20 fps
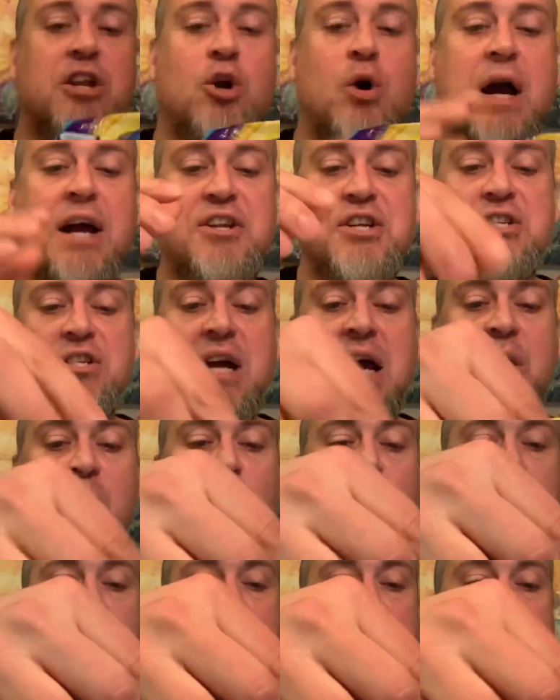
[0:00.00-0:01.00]
know, I just, I
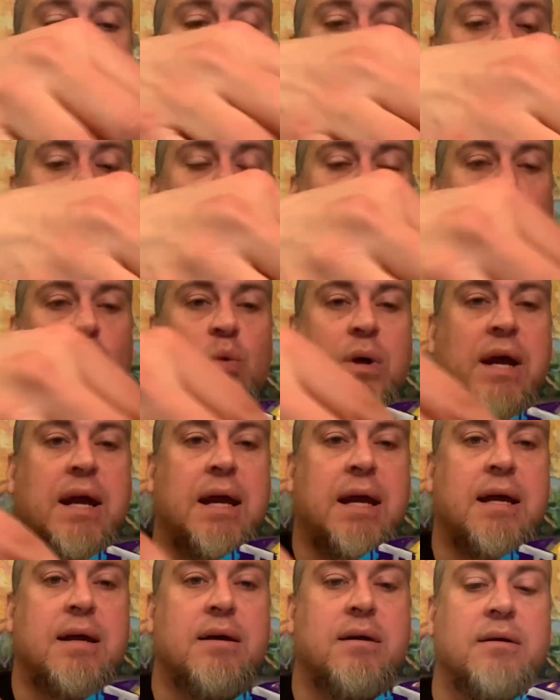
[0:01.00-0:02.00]
really like the
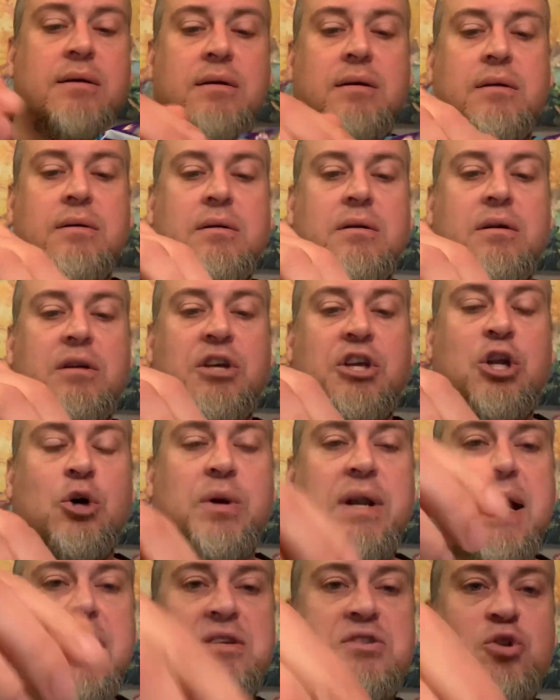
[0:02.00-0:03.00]
way, you know, it
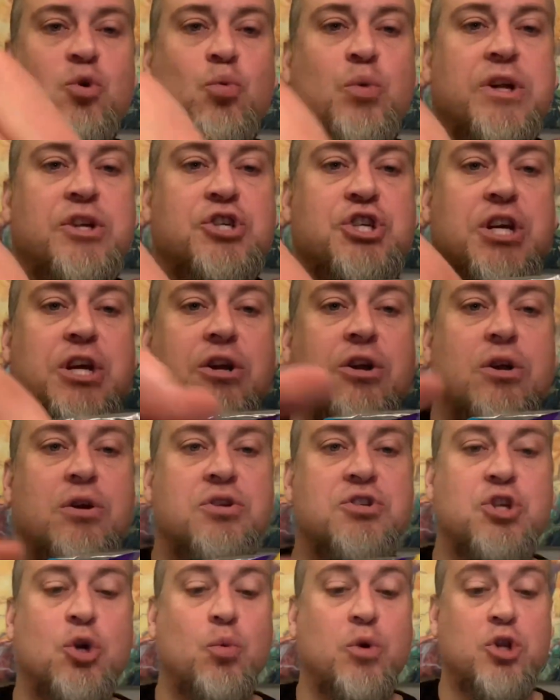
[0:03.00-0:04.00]
has the ridge here.
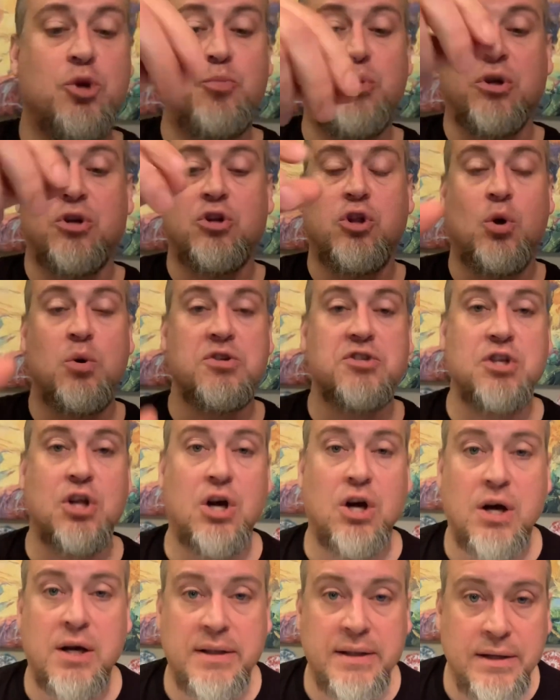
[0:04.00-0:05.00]
So when you put coleslaw
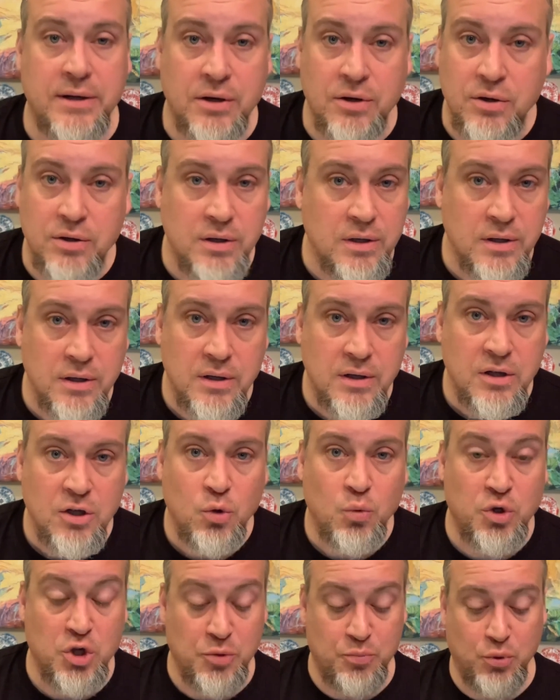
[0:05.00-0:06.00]
on there,
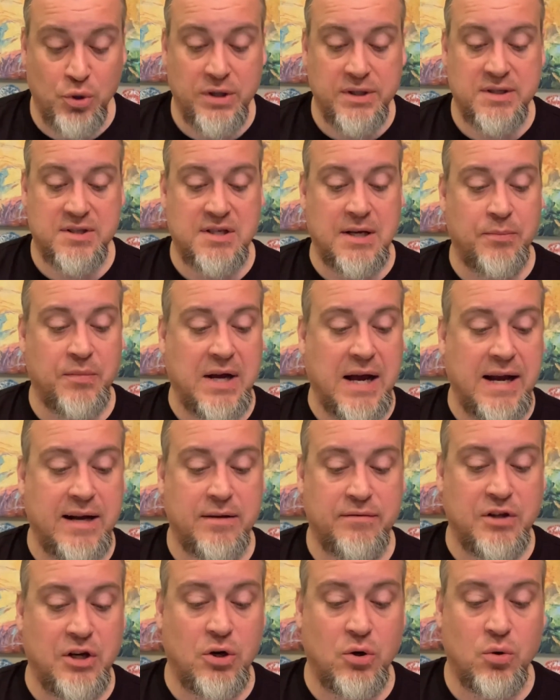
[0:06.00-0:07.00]
when you put some kind of,
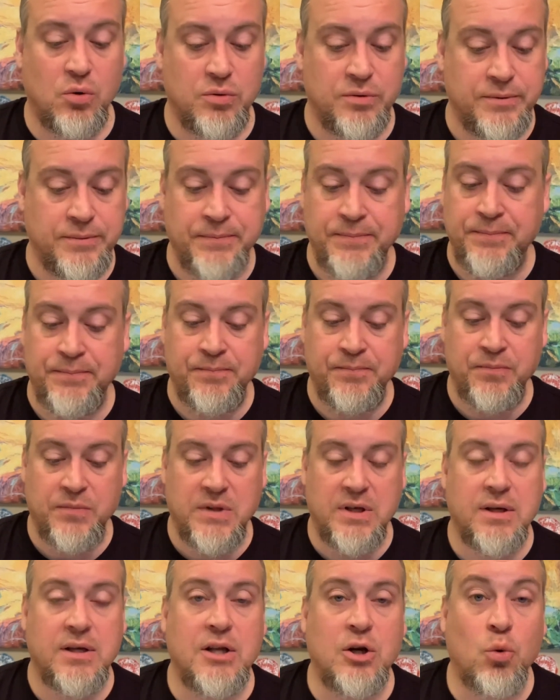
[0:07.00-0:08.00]
you know,
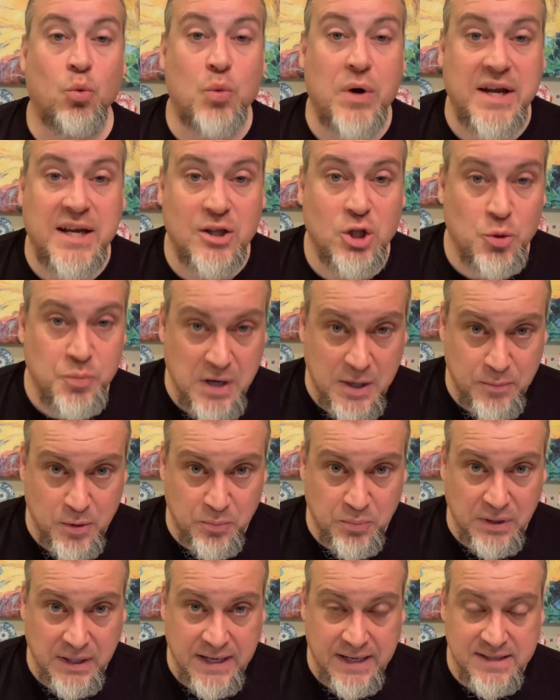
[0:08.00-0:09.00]
you know, regular paper
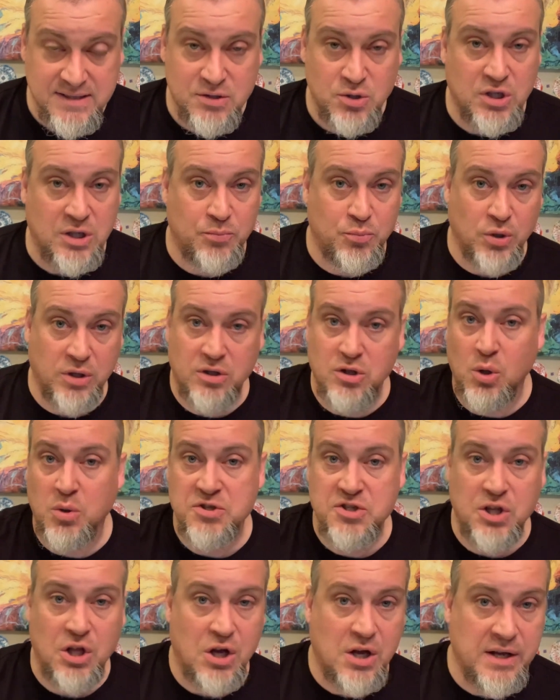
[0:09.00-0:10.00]
plates, you can put
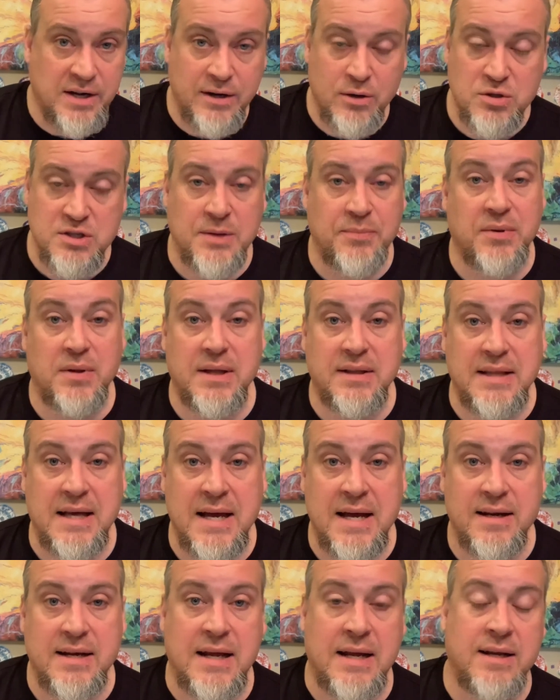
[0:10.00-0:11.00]
coleslaw on it or something like
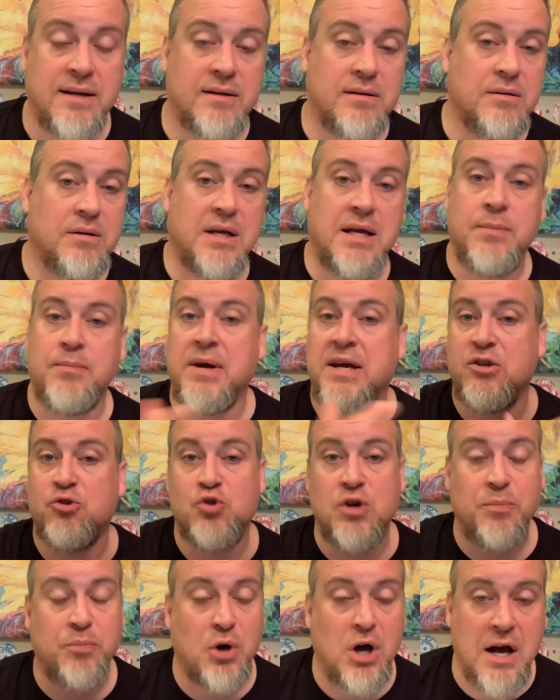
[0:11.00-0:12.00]
that, and it might
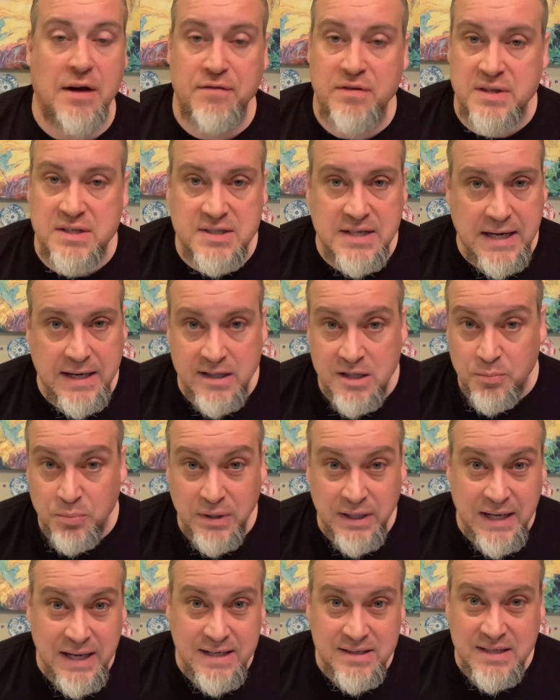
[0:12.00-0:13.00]
drip off of the side of the
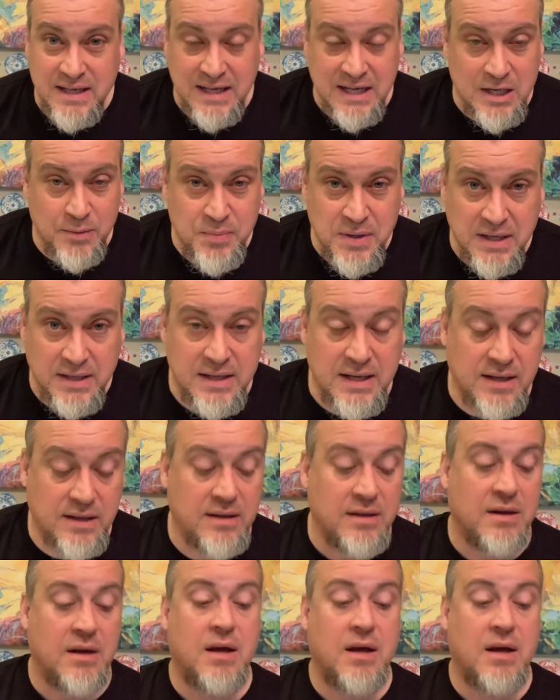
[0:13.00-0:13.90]
plate, like at a picnic.